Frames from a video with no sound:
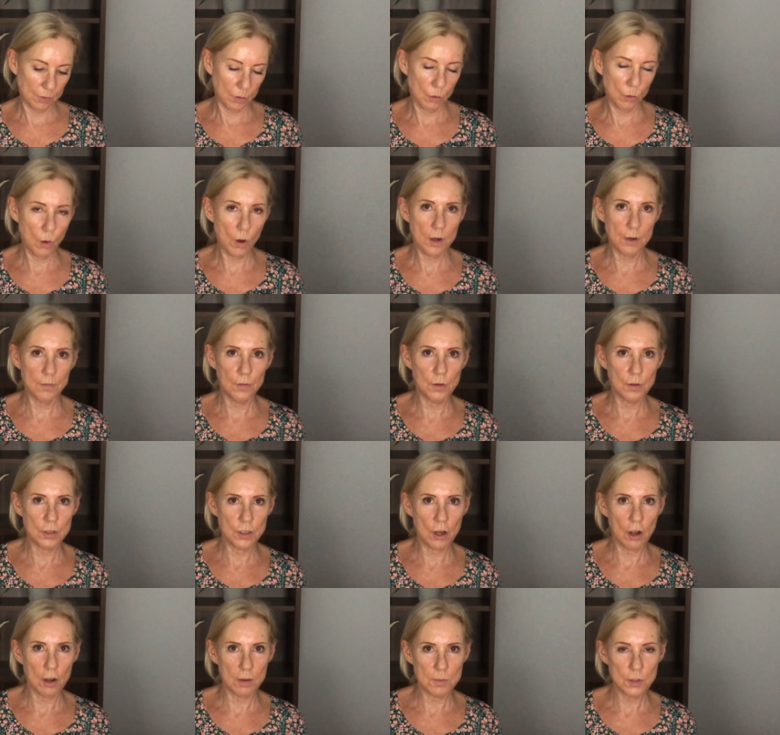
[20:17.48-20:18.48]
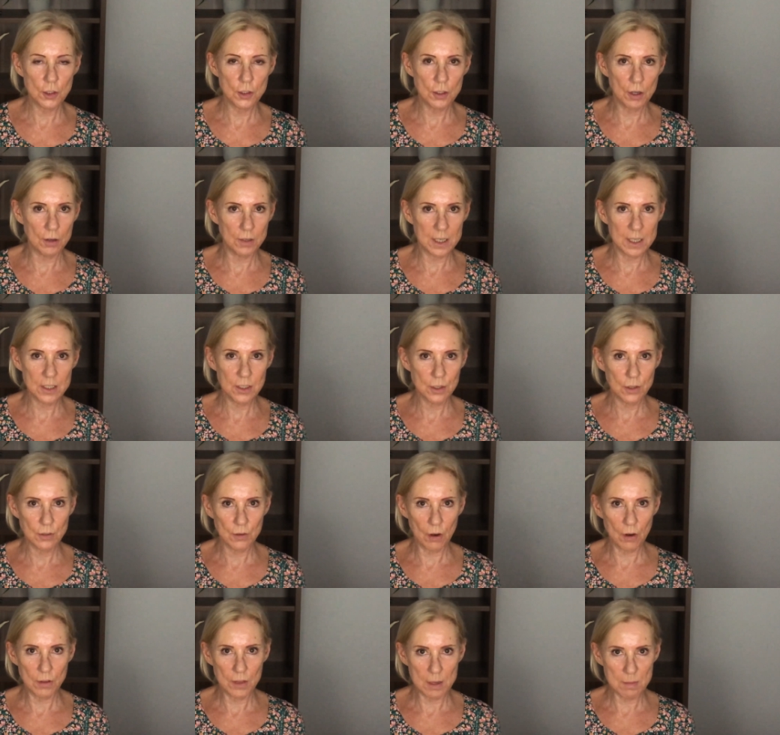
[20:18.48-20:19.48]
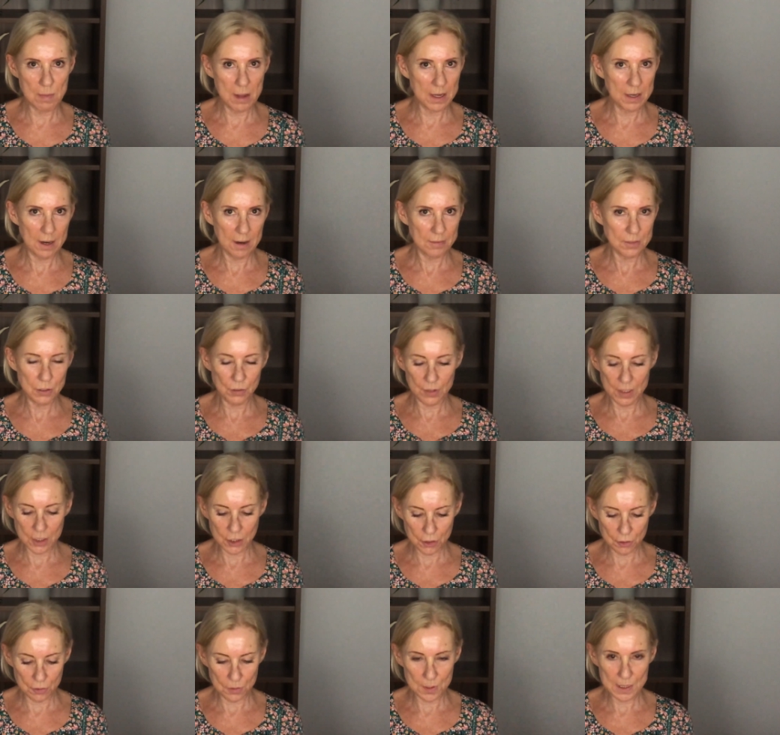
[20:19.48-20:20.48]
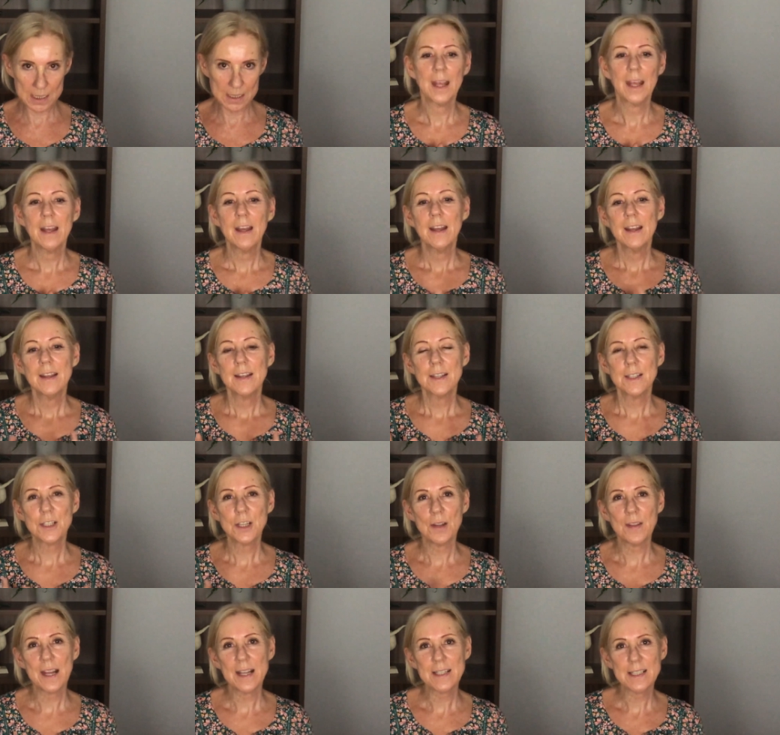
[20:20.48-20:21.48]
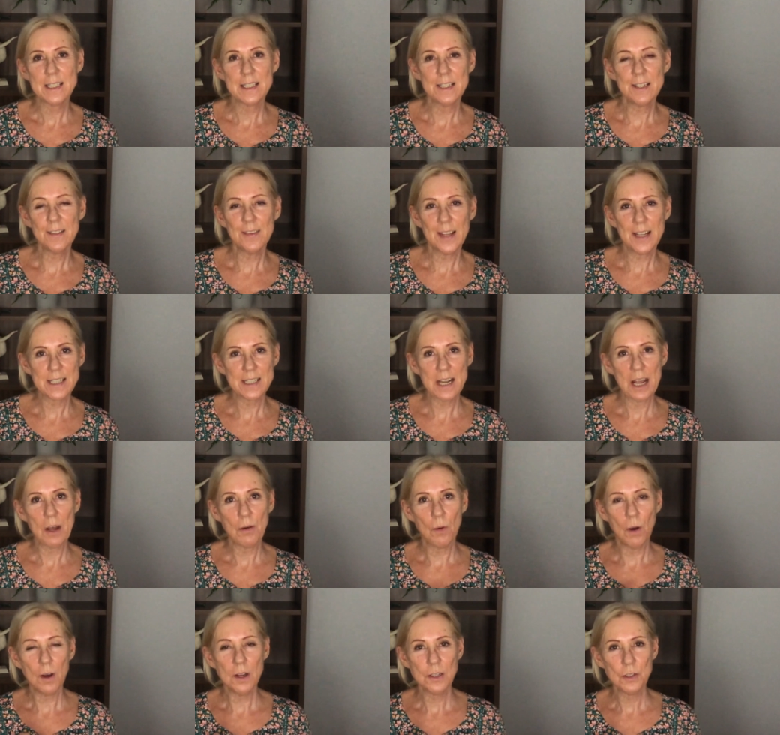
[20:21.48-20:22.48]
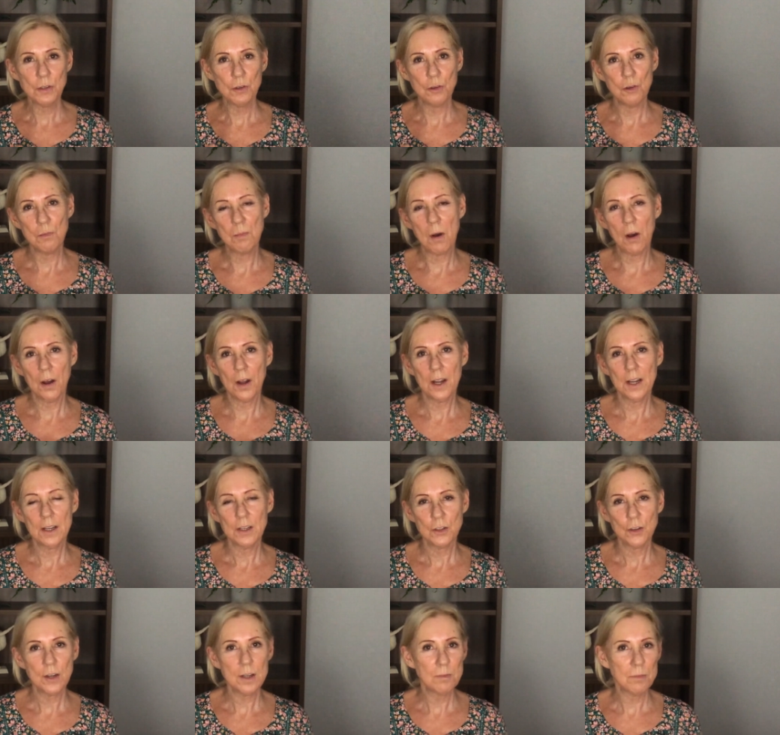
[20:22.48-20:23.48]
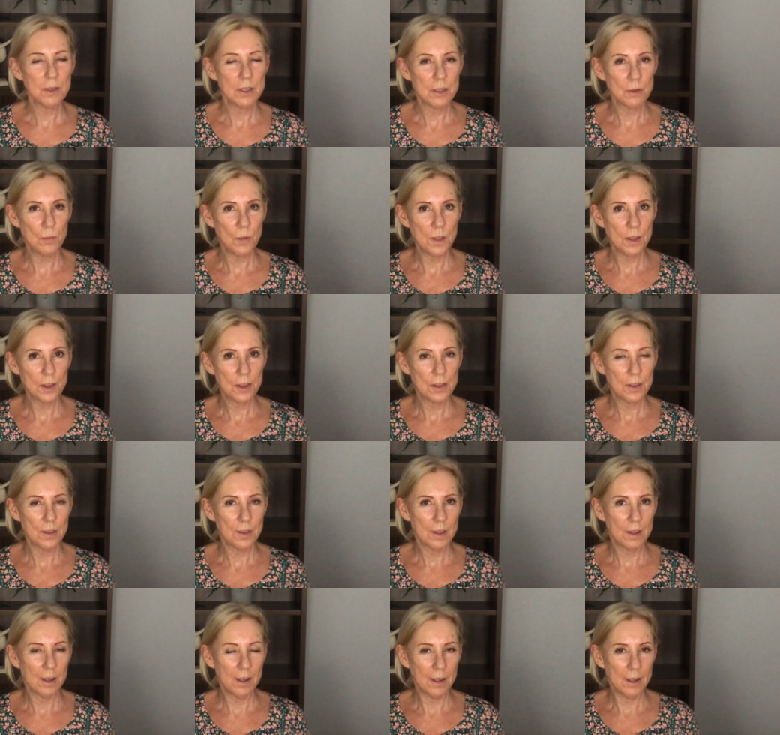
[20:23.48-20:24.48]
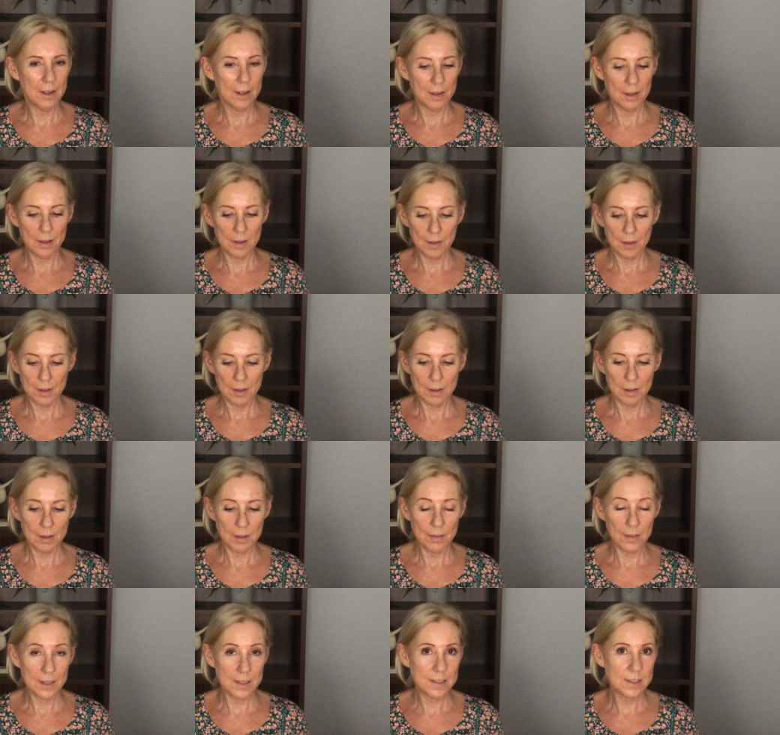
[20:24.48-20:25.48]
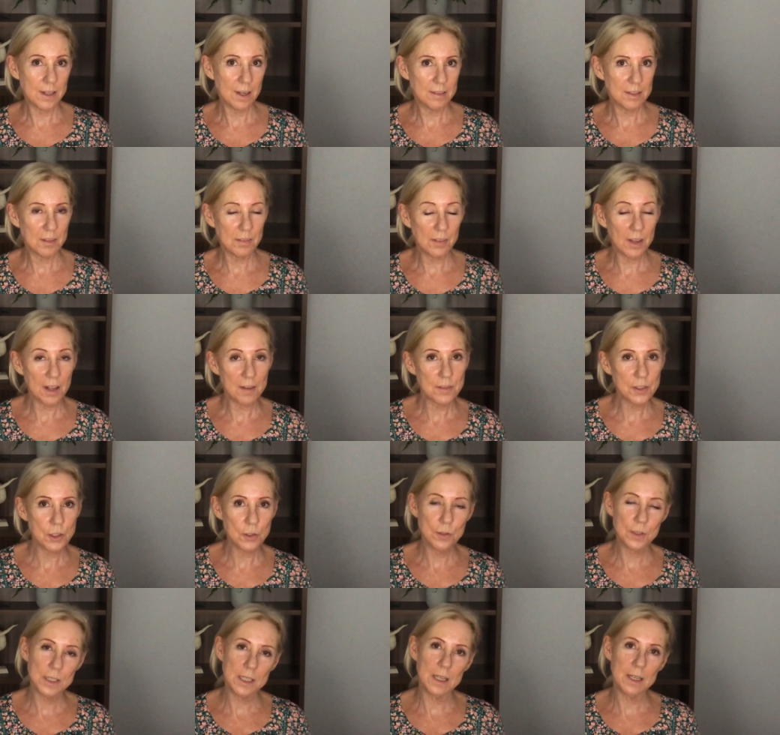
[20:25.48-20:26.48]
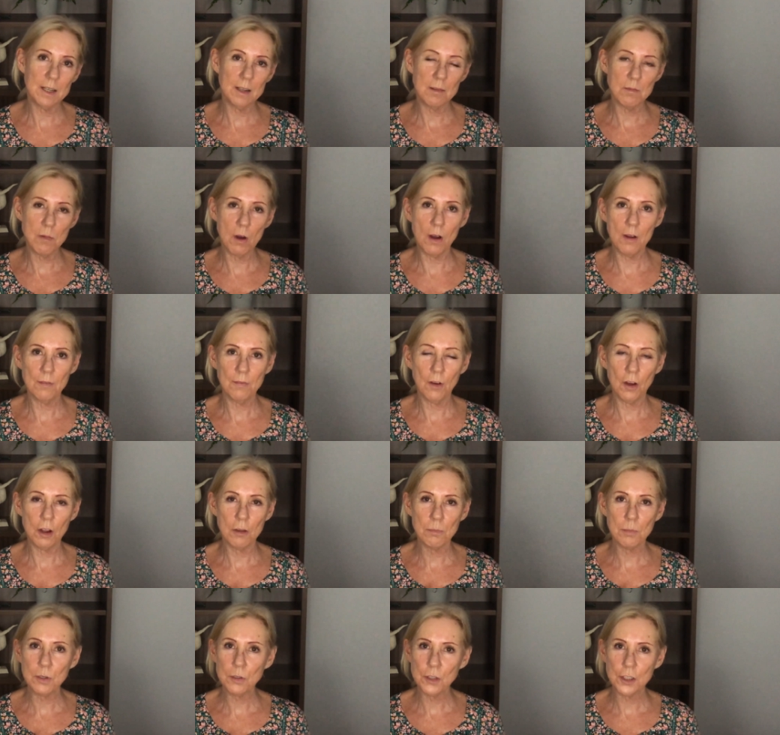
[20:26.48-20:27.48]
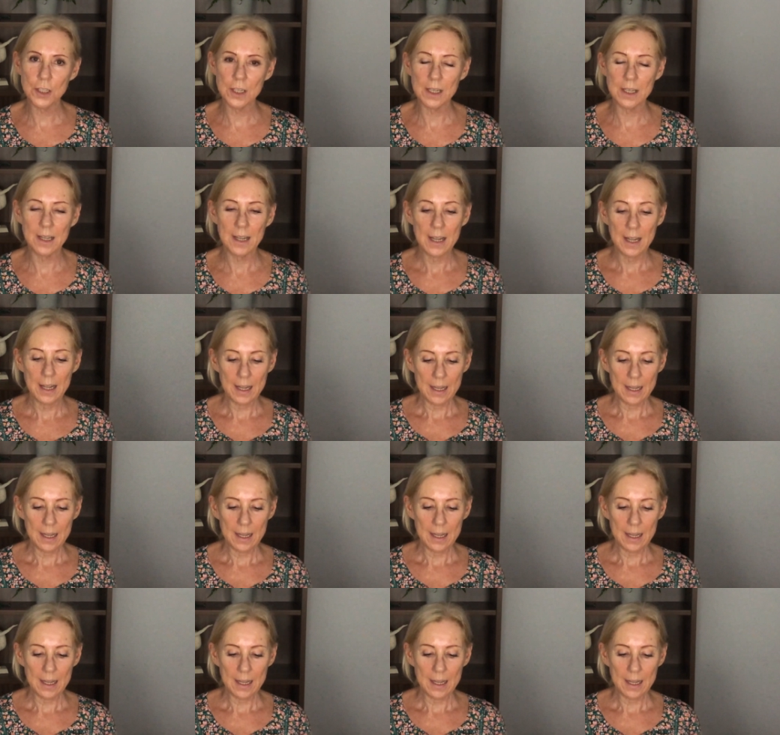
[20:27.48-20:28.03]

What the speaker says: quite a few times. You don't need to throw them out after each use. So that's it. That's how I do my treatment with the conductive gloves using Mojia Feipushi.